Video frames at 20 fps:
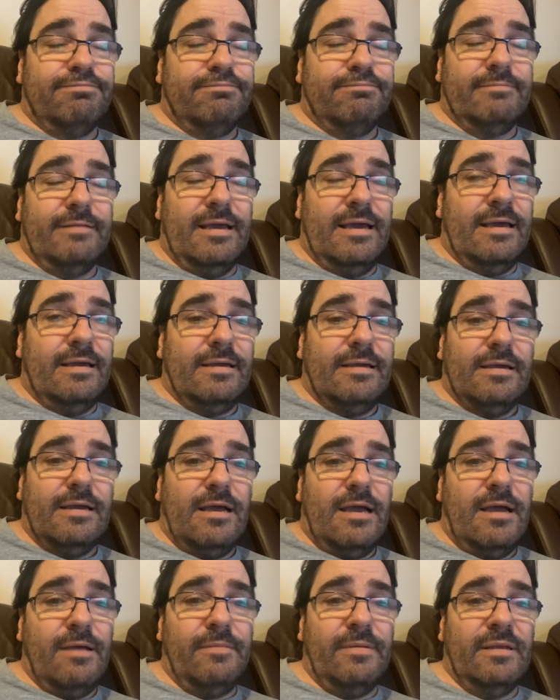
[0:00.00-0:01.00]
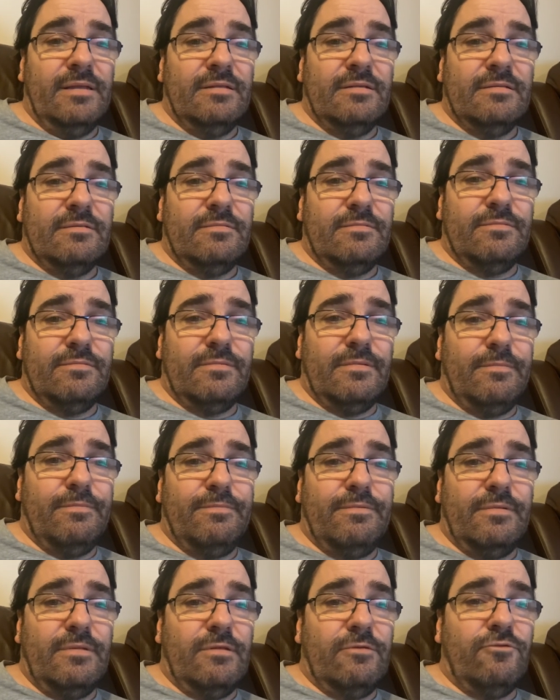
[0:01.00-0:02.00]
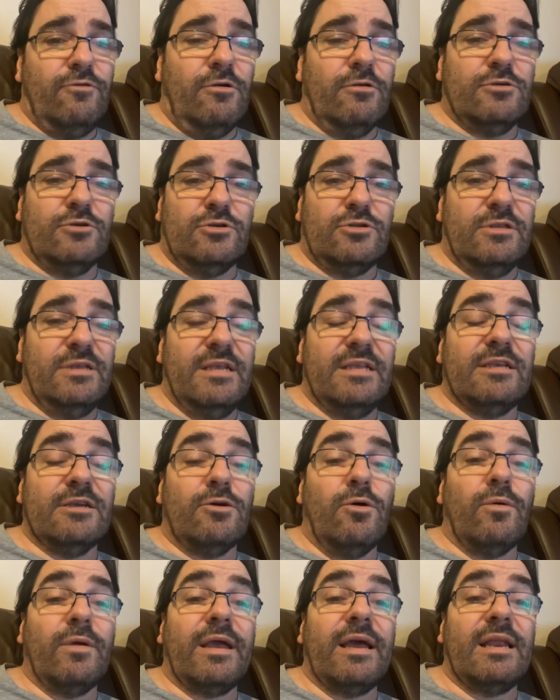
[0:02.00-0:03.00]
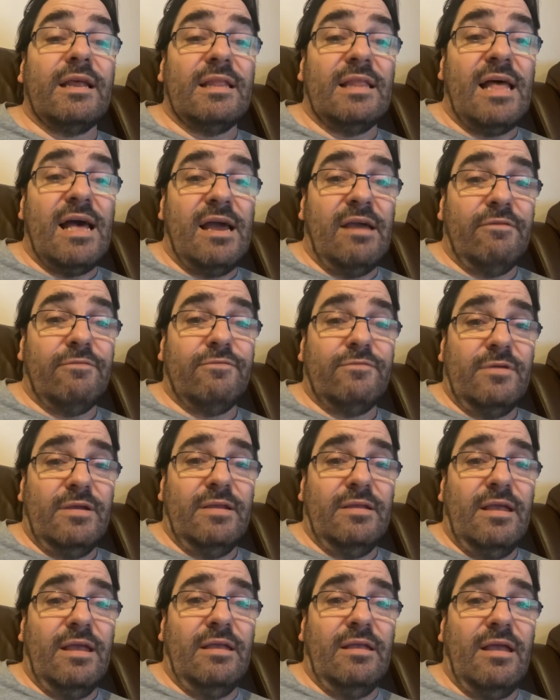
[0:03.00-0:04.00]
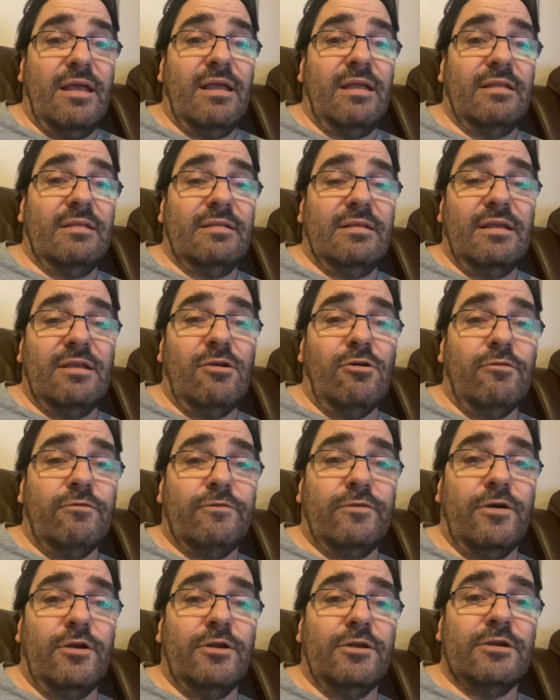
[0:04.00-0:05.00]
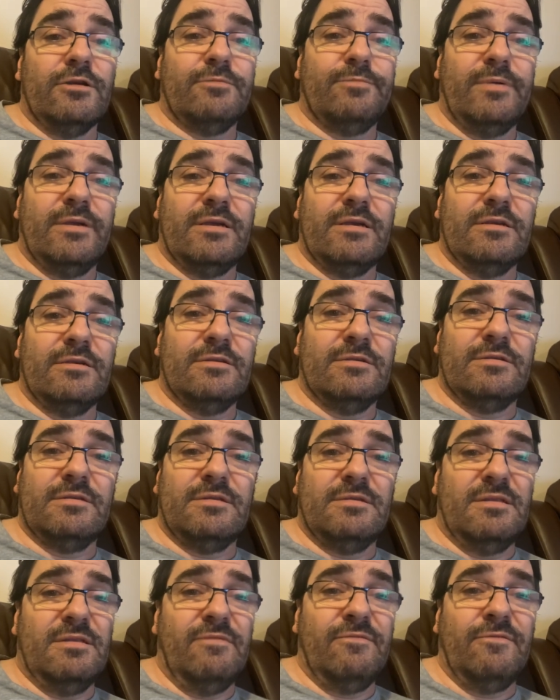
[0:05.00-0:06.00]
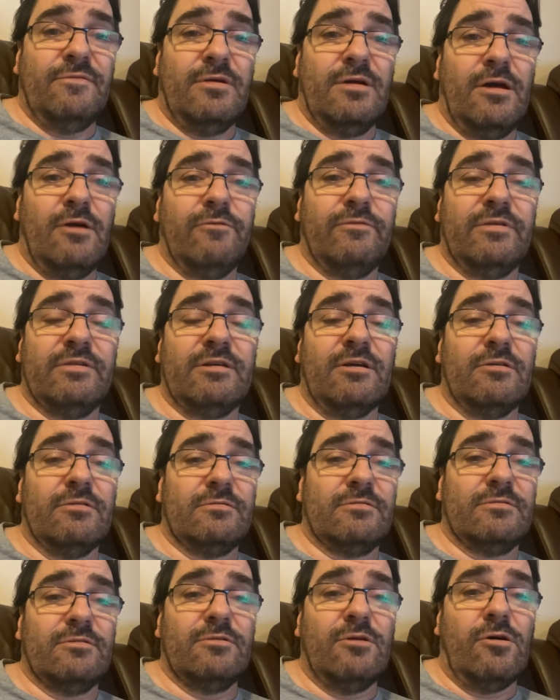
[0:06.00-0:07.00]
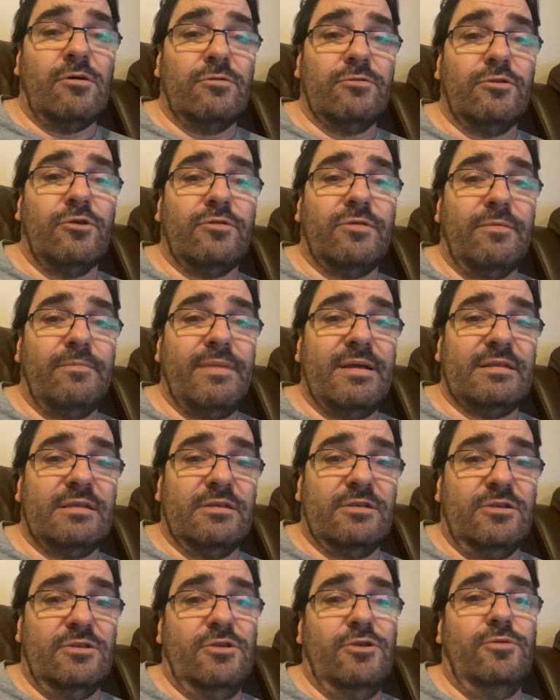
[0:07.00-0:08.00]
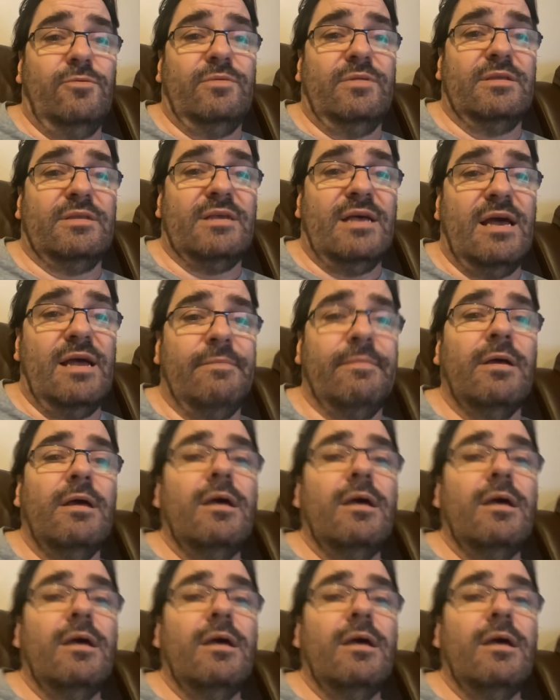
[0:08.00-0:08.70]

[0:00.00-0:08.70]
Yeah, I mean, trolls just need to go and get a life, in all fairness, because they've obviously got nothing better to do with the time.